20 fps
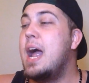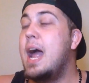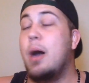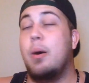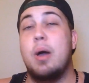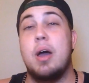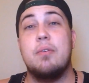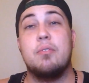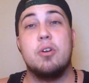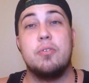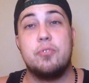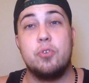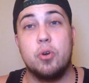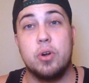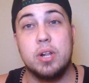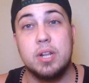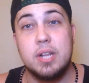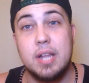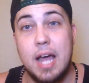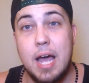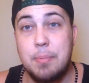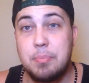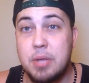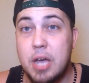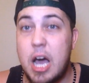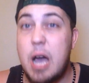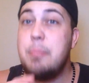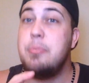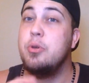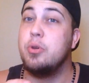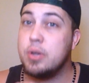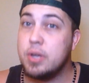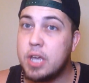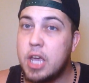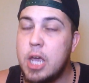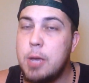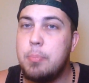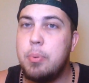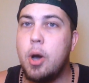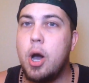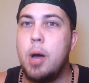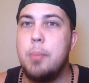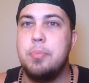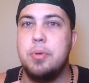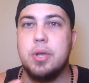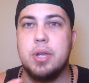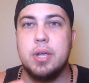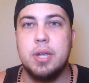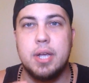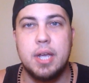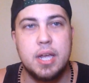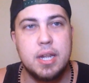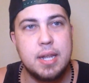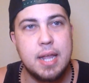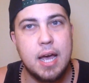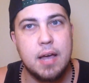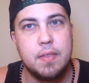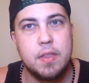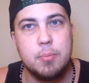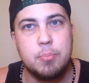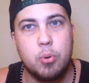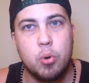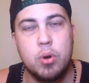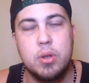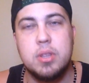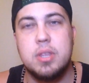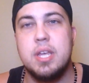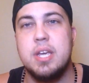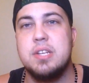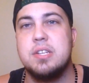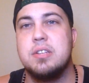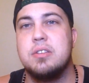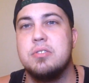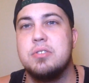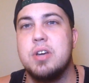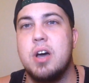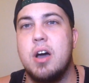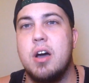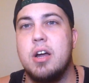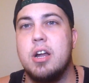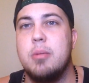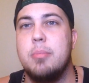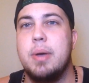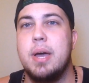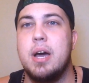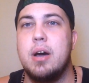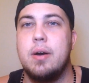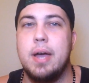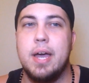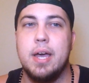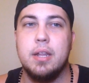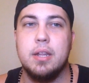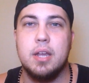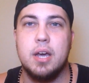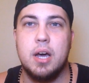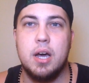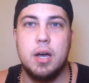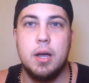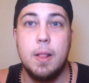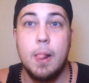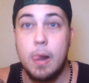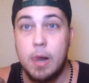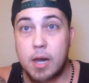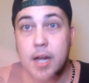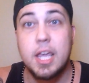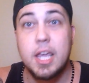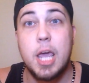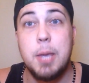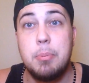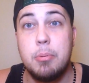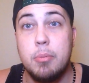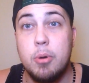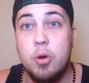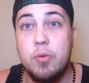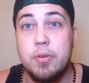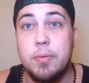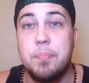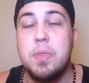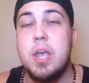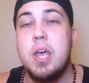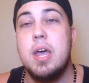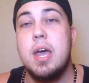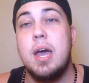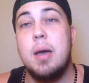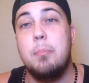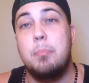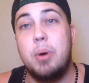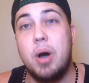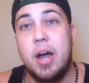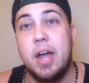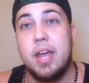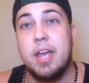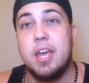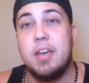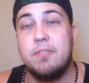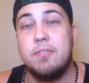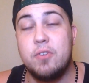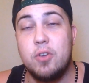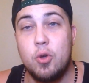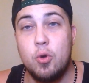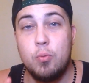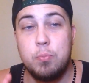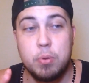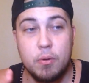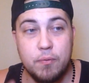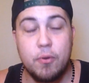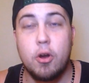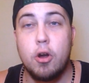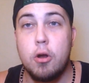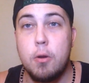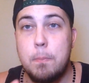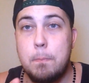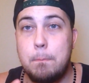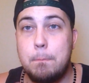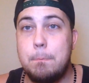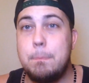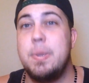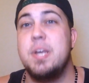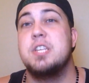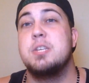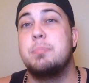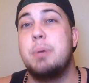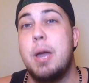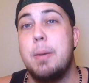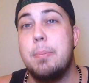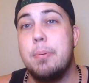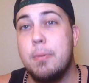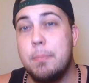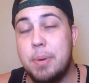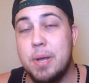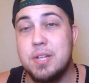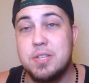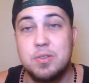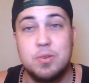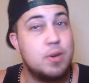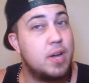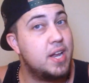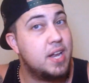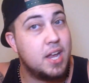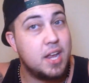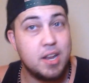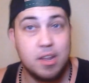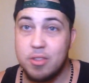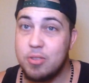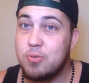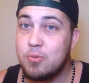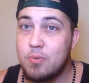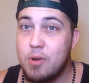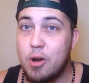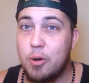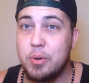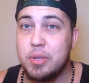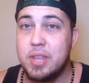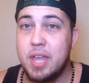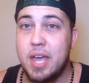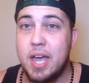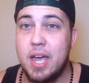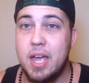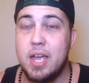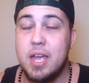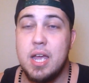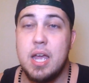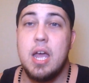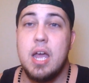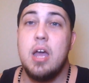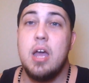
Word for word: However, if you're on a laptop, you can keep up, you can get down the important things that they're talking about and uh, keep it moving. But if you prefer piece of paper and pencil, and ain't nothing wrong with that.